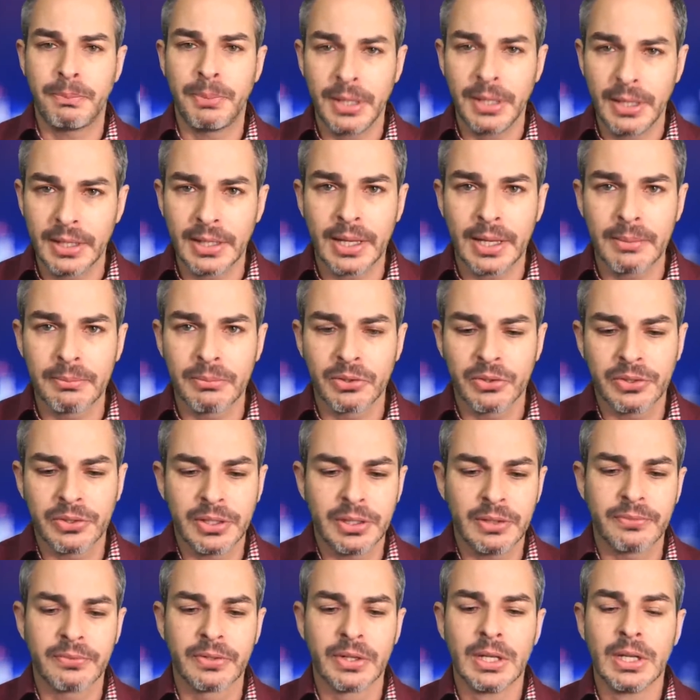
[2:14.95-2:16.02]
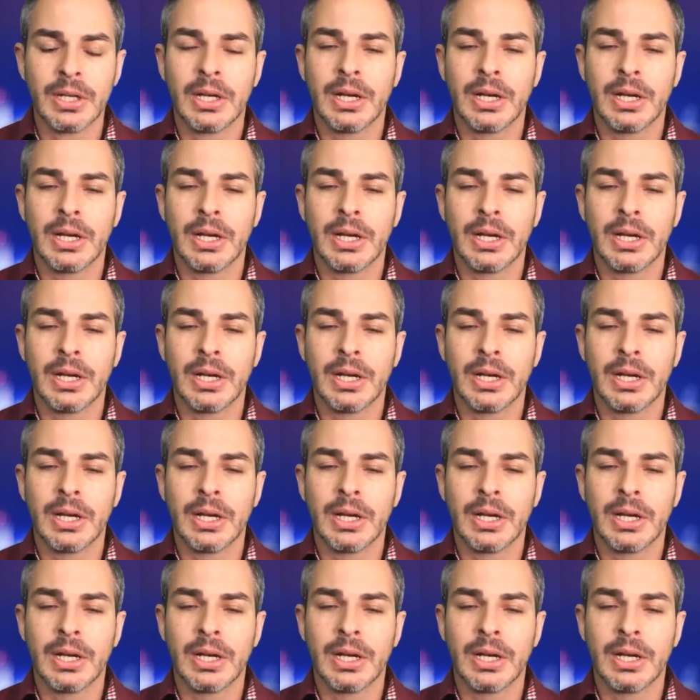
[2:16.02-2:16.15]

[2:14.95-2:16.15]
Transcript: PIN, I believe.